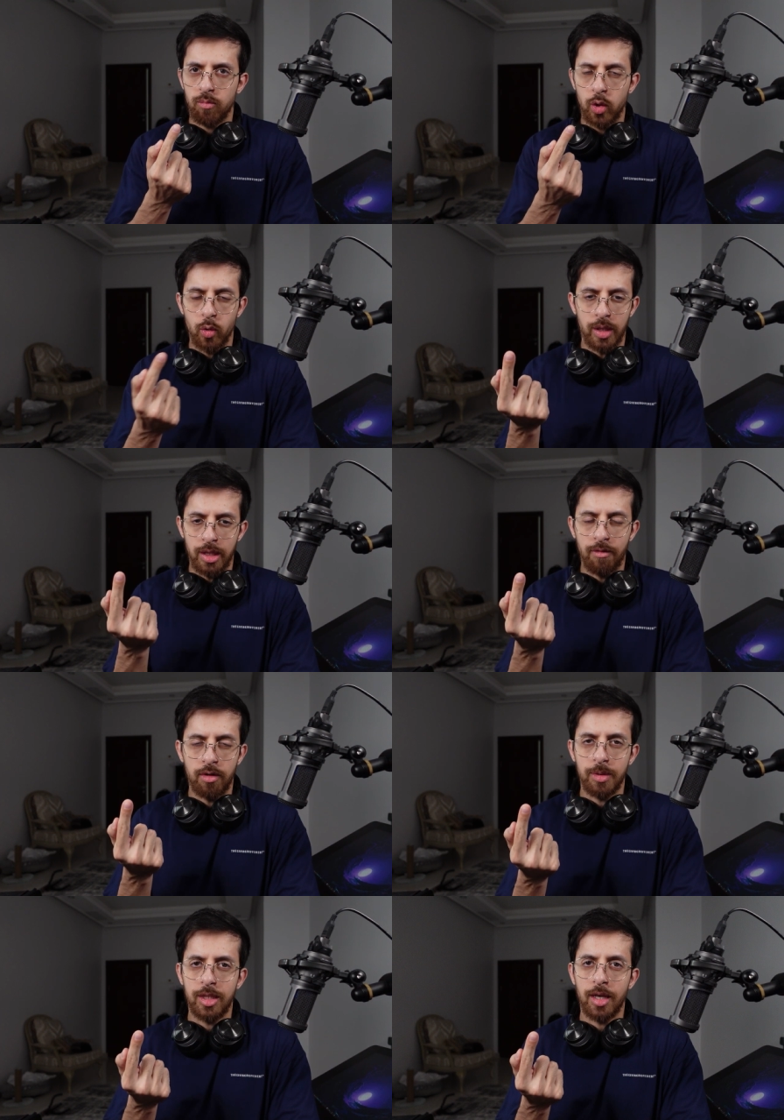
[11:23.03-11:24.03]
you will
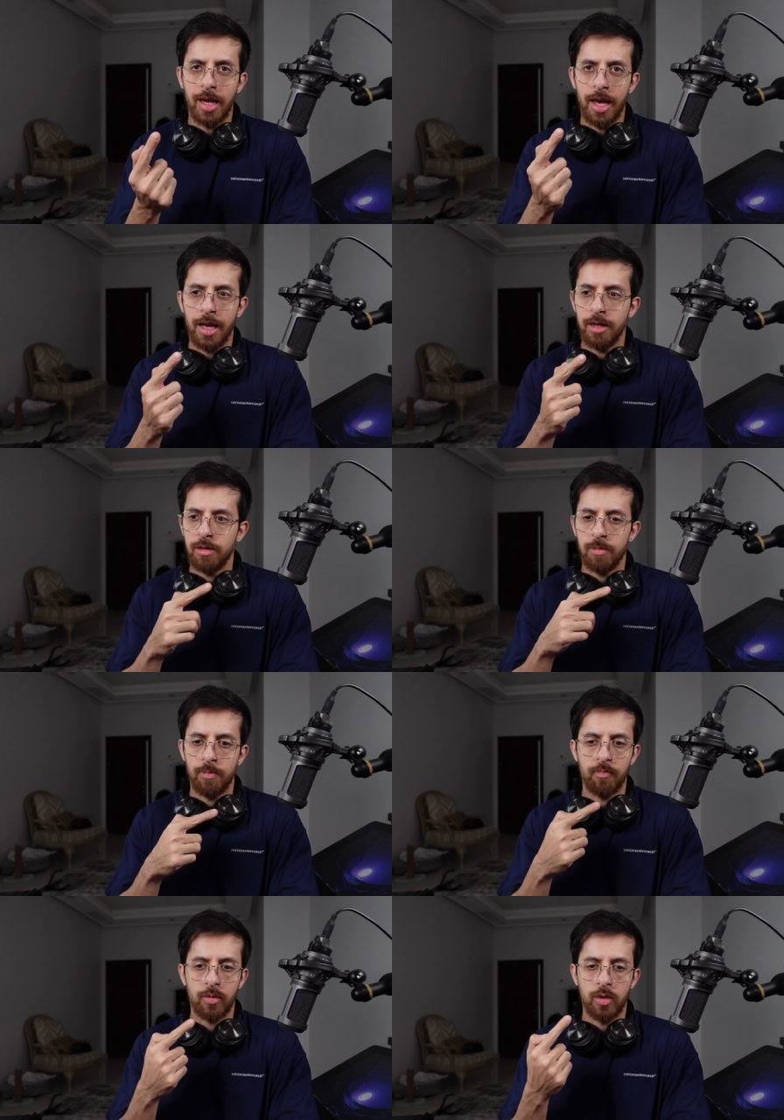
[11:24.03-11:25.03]
never meet again,
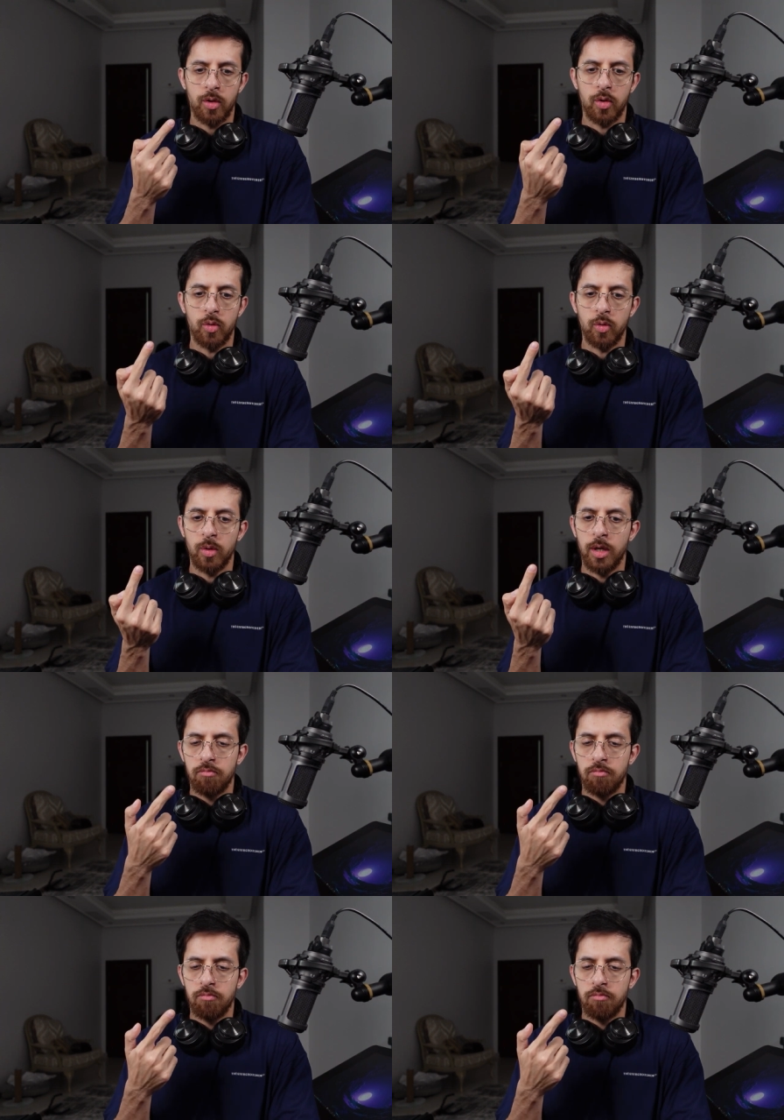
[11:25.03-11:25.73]
who